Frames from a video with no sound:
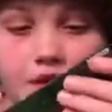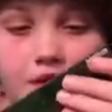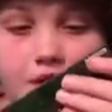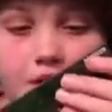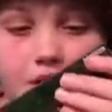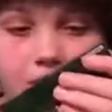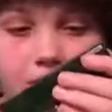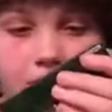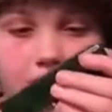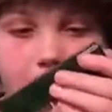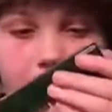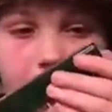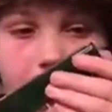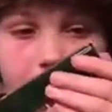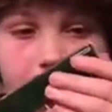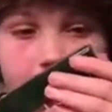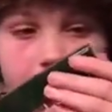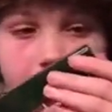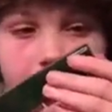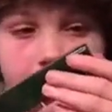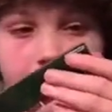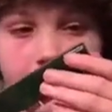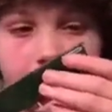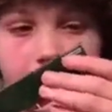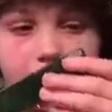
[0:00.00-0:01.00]
And
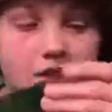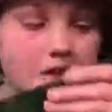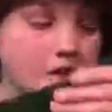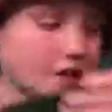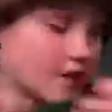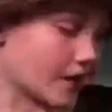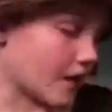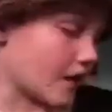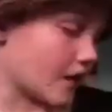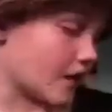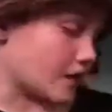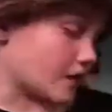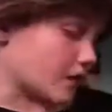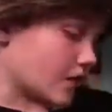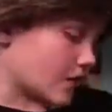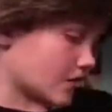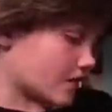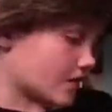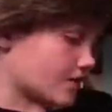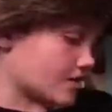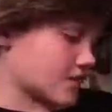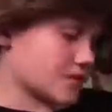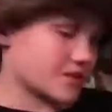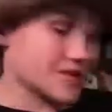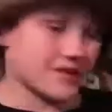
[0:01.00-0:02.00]
yeah, a lot
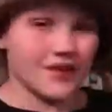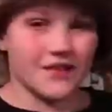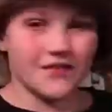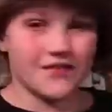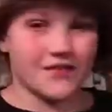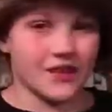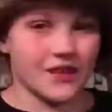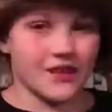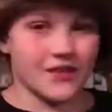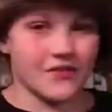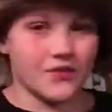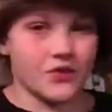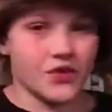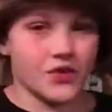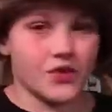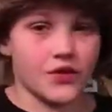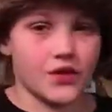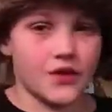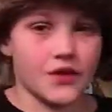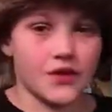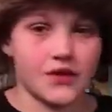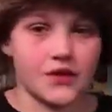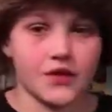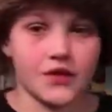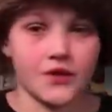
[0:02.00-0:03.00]
of this stuff I have no
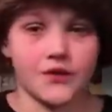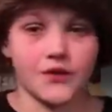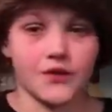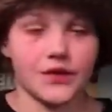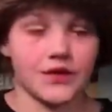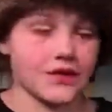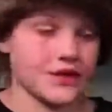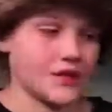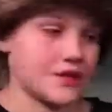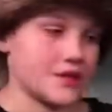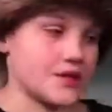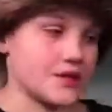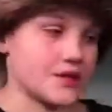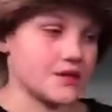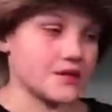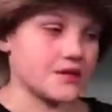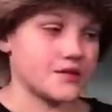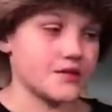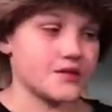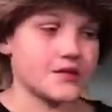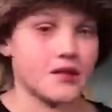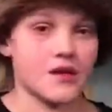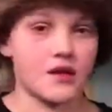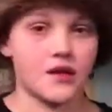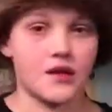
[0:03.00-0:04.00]
idea what it
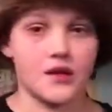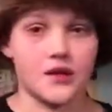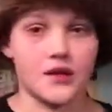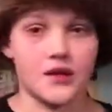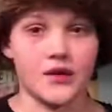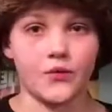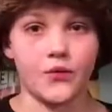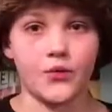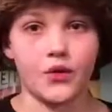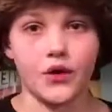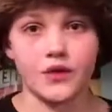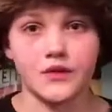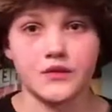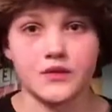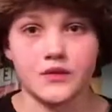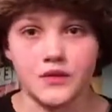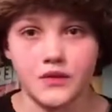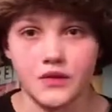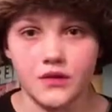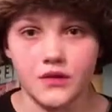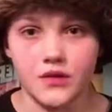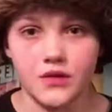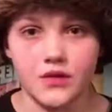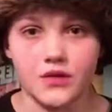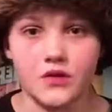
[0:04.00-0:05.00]
is, and I want to
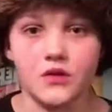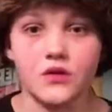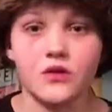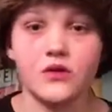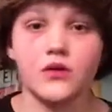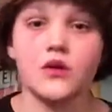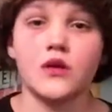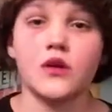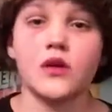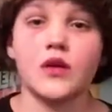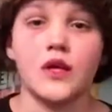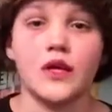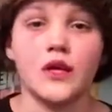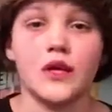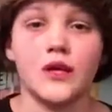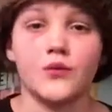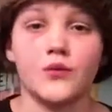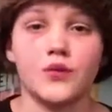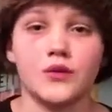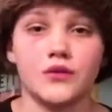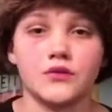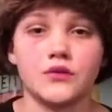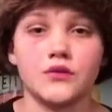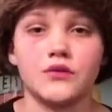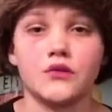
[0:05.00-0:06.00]
know, and I
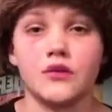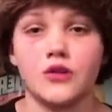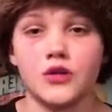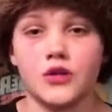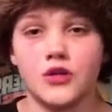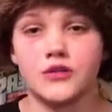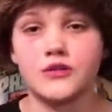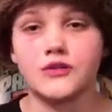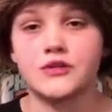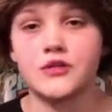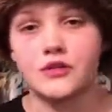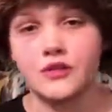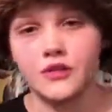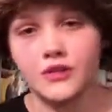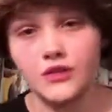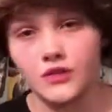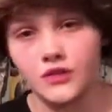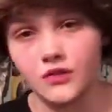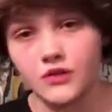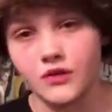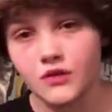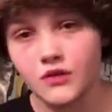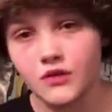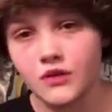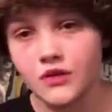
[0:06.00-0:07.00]
want to learn to
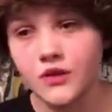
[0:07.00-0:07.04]
know.